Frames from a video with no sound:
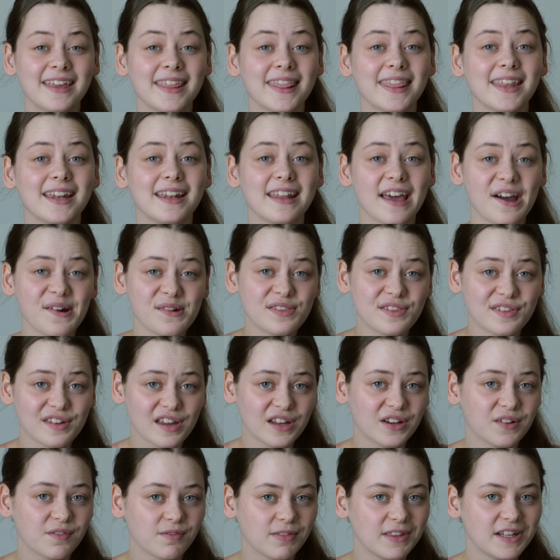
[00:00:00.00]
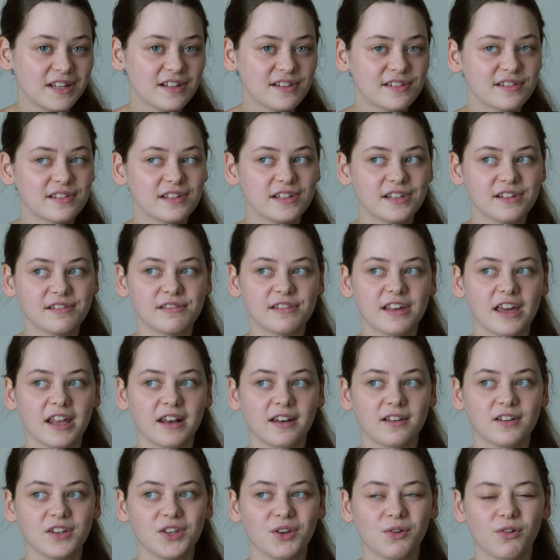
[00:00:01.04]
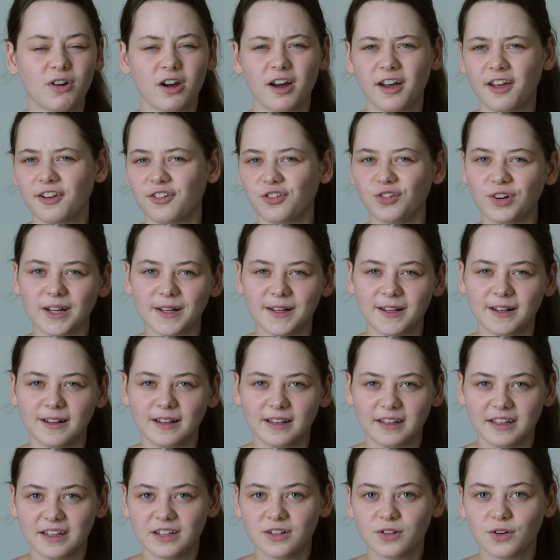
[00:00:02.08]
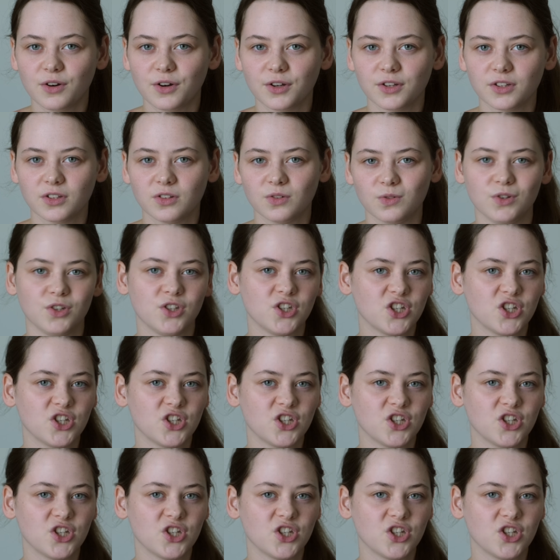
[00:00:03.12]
The downside of this is that you can't really lean onto a